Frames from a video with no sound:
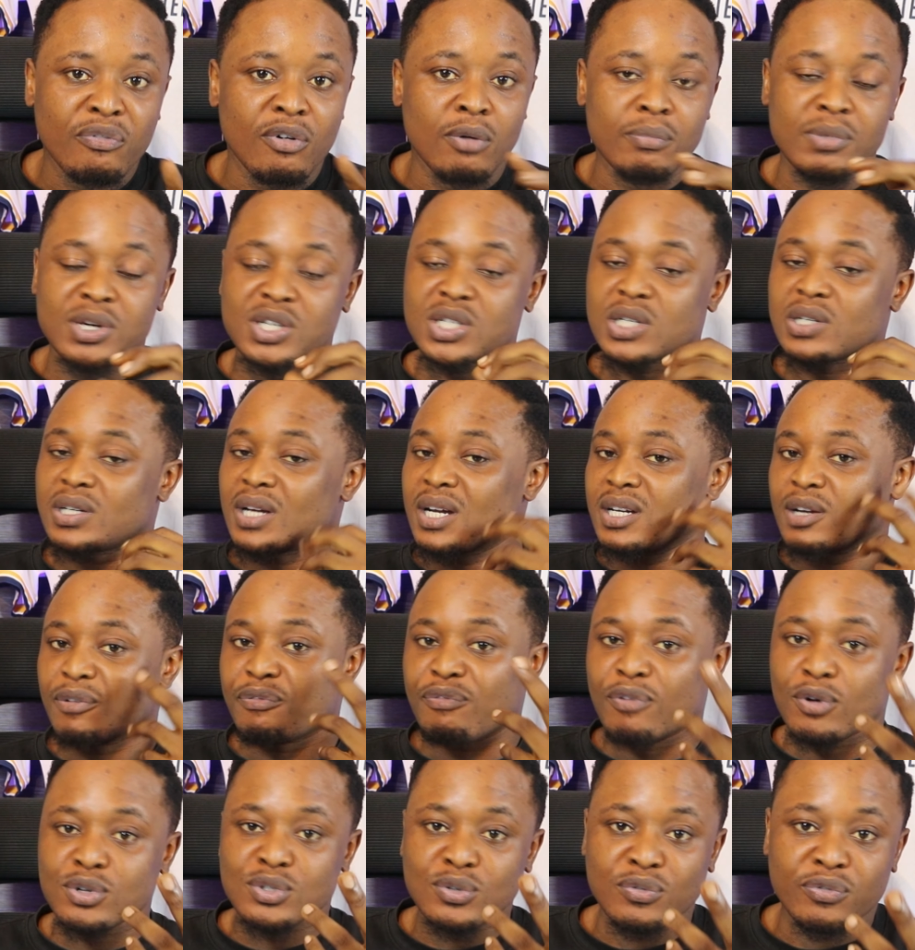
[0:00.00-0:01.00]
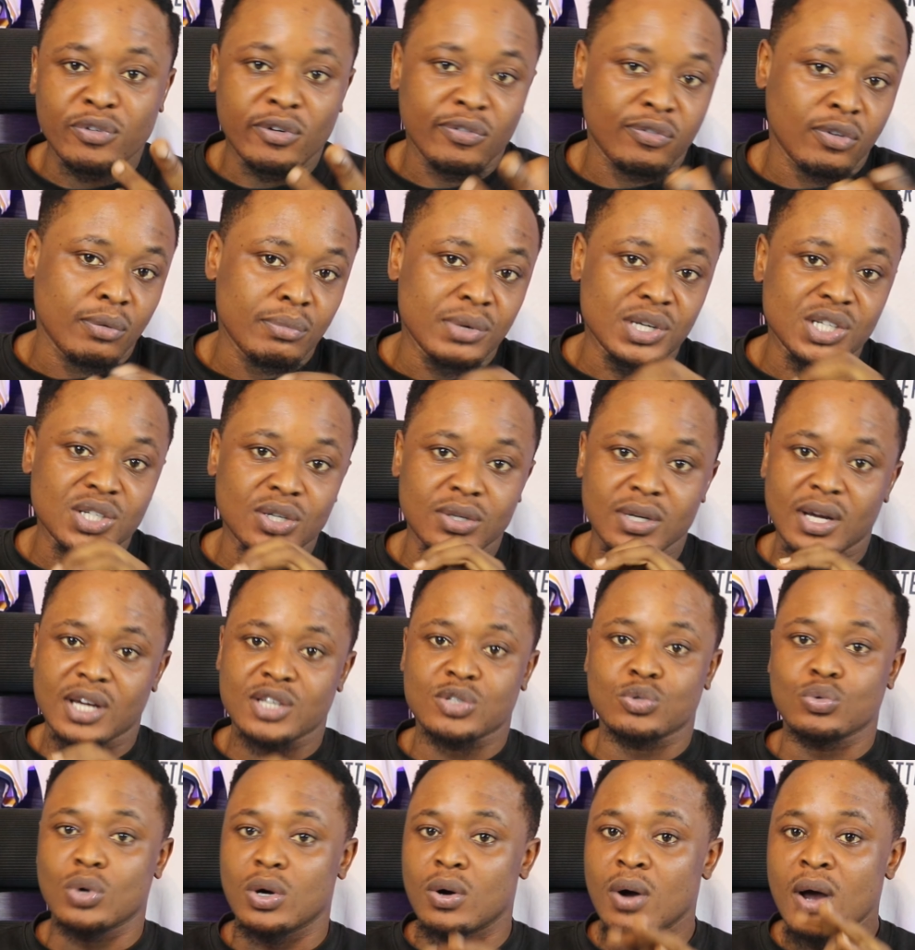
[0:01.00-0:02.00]
formation and the 4-2-4 formation as
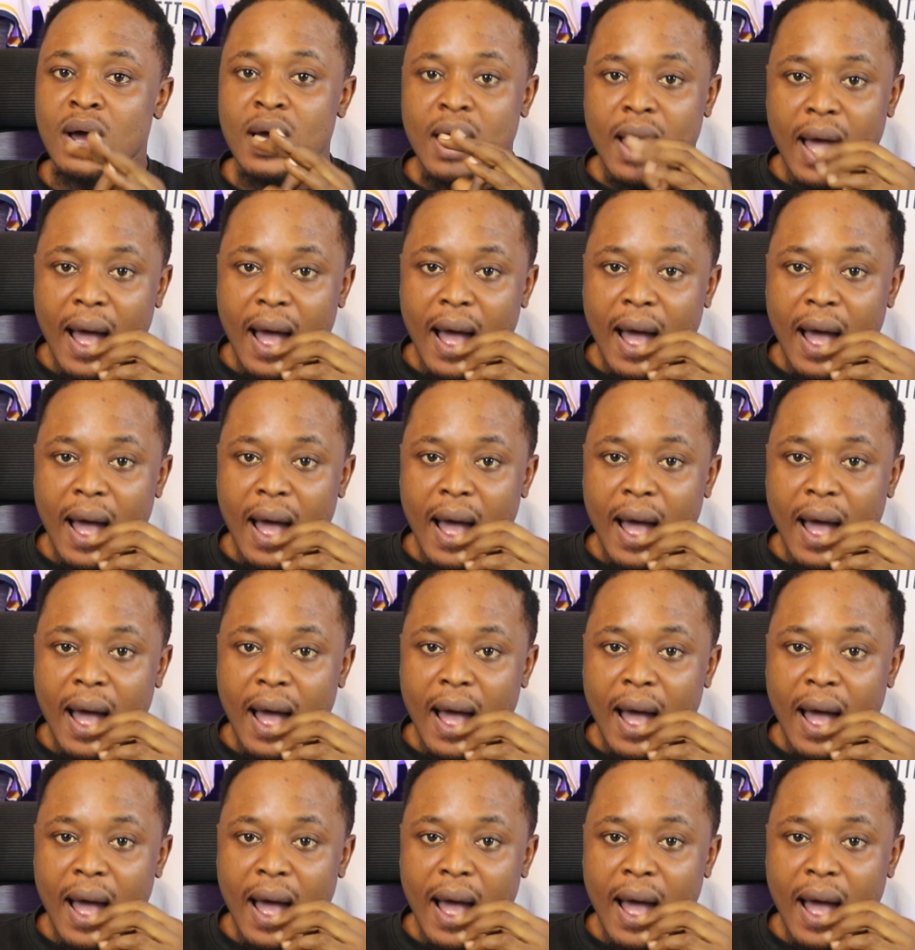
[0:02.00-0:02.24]
well.